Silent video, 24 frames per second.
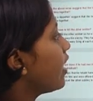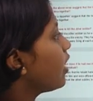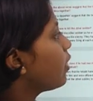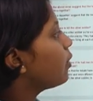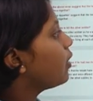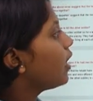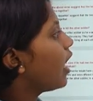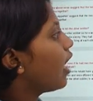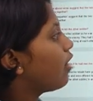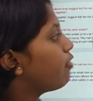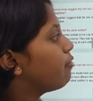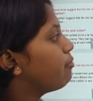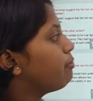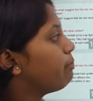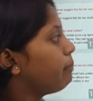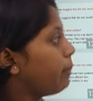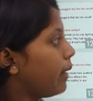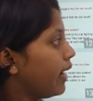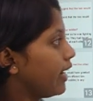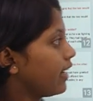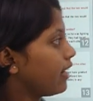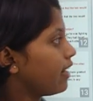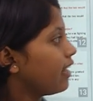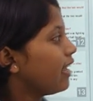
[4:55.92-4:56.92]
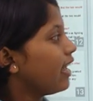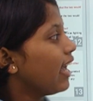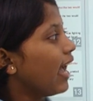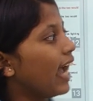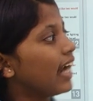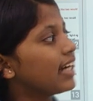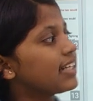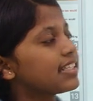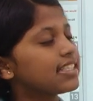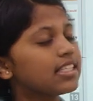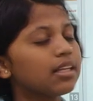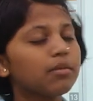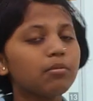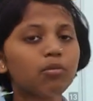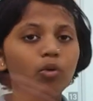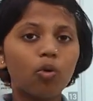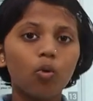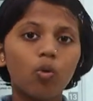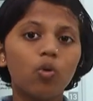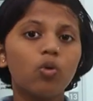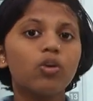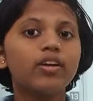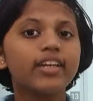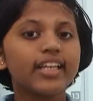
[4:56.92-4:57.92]
they could have met at some
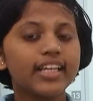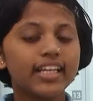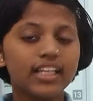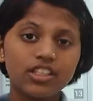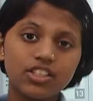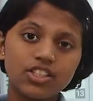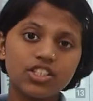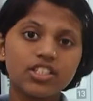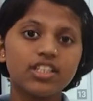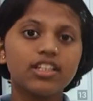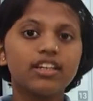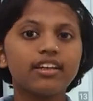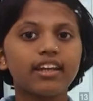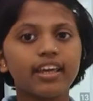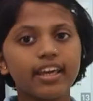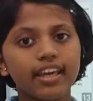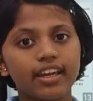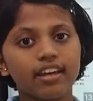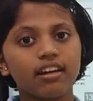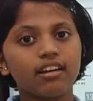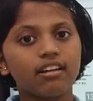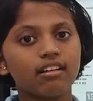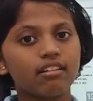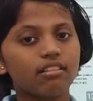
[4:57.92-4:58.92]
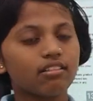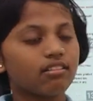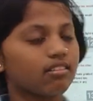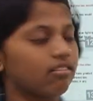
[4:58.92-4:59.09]
old ancient inn.